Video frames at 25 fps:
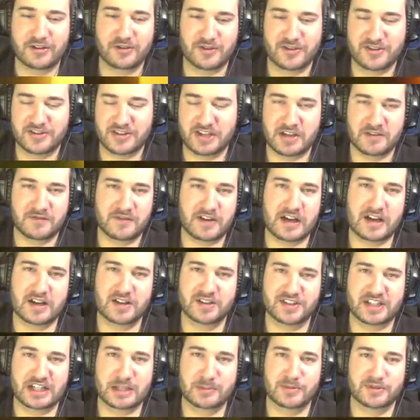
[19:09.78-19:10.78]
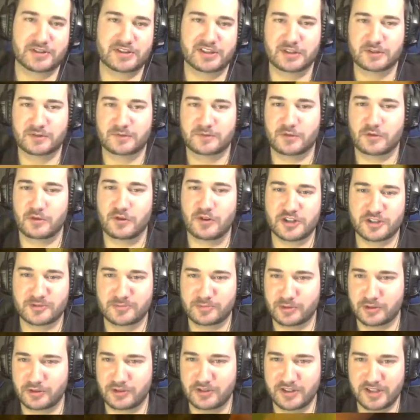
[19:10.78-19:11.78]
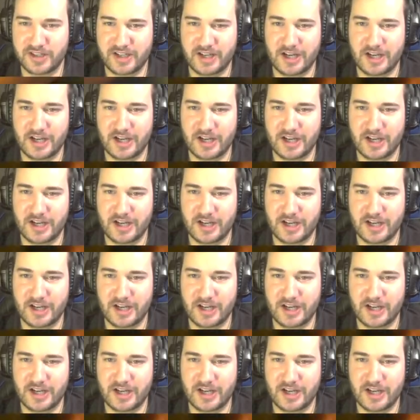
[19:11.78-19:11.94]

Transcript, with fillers: their safe house in episode four is burned